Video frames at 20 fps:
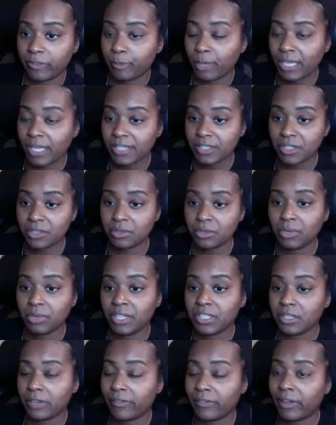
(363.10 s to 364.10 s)
my
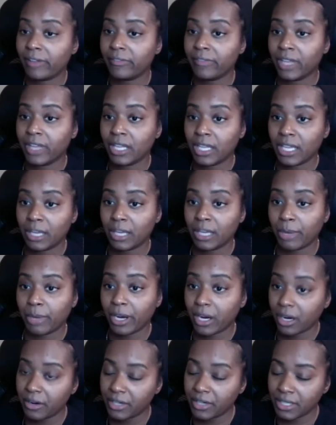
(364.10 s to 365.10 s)
situation, if I'm failing in my
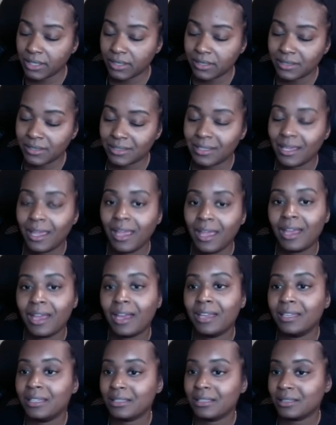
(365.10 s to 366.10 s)
current needs, I
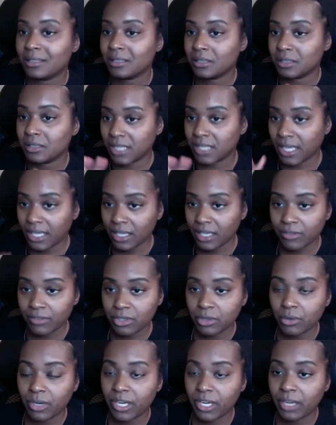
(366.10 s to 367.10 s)
need to take
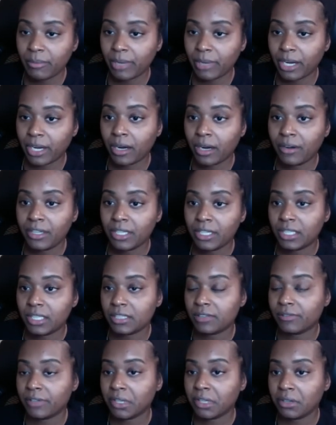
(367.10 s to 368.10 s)
inventory of my current needs
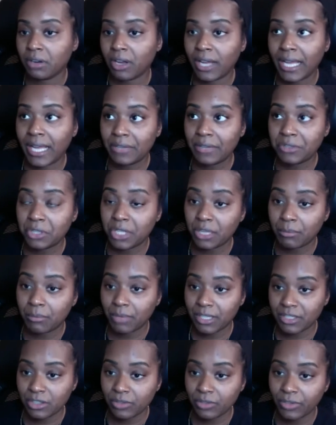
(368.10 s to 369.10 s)
and figure out how to get
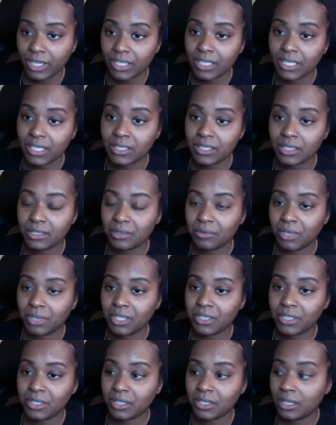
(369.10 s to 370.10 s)
myself out of that
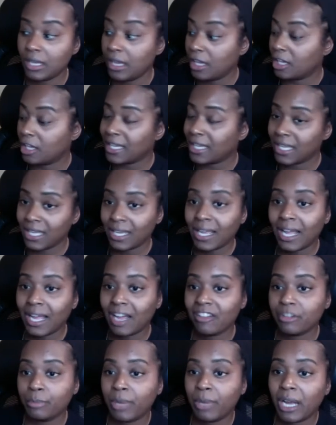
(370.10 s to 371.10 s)
situation. Again, I have
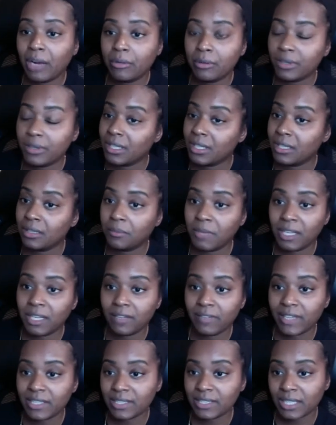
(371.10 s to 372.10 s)
the power within to
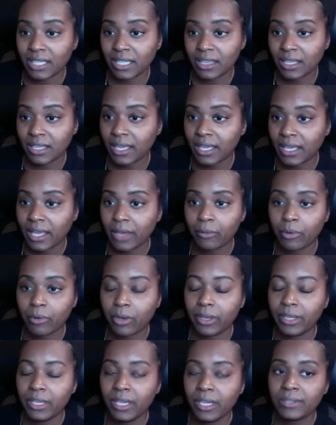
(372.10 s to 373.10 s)
manifest anything I want.
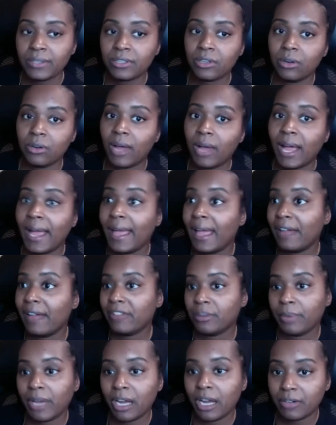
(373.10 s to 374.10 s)
So I have the
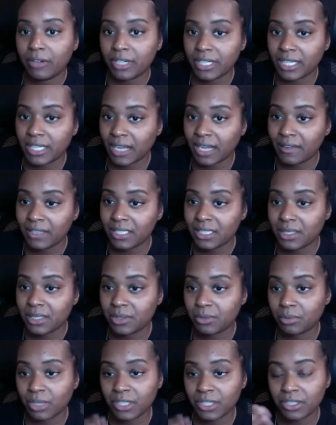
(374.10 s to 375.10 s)
power to get out of this
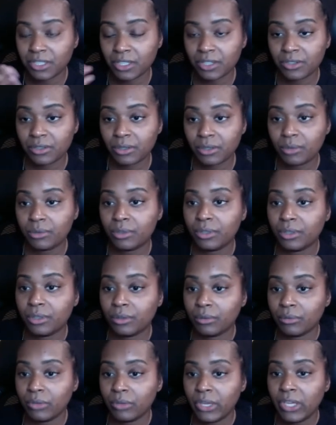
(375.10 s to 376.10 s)
situation and so do
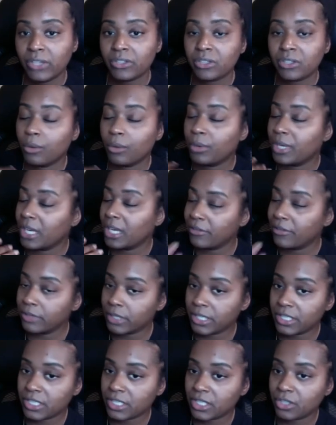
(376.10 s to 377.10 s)
you. So whatever it
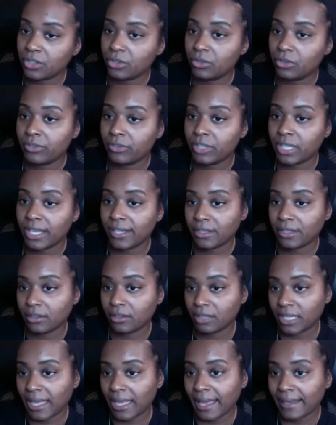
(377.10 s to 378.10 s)
is that you feel like
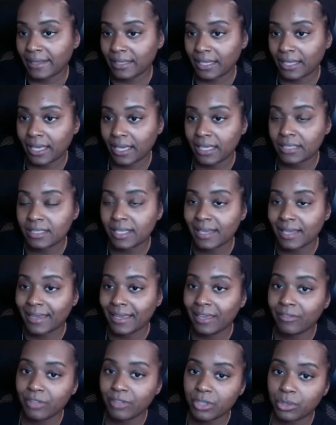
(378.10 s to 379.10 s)
you're lacking at, take
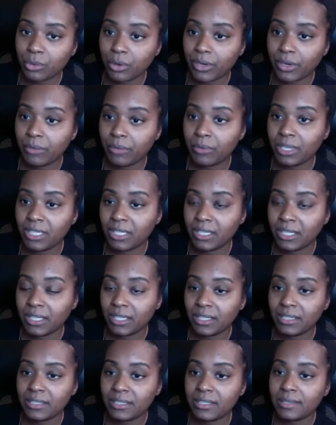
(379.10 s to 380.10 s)
inventory of what it
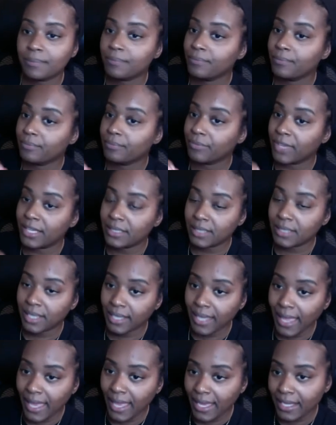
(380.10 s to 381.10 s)
is and take
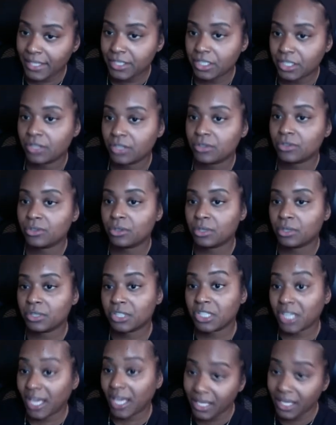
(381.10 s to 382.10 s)
action to
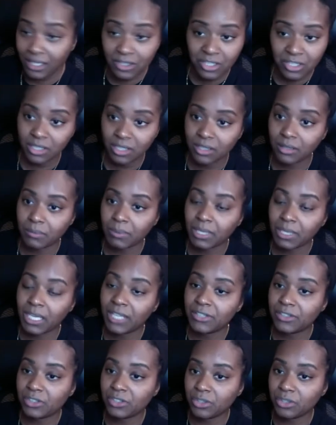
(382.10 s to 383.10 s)
change it
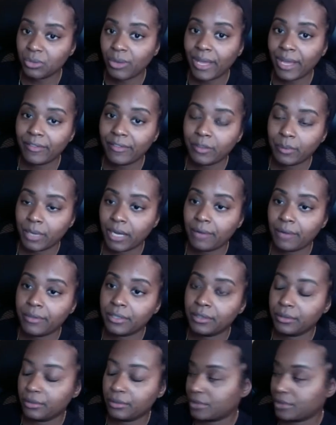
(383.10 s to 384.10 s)
because you have the power to
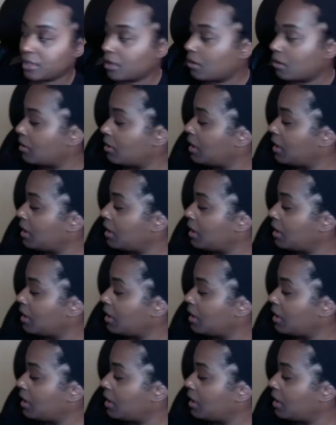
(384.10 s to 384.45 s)
do so.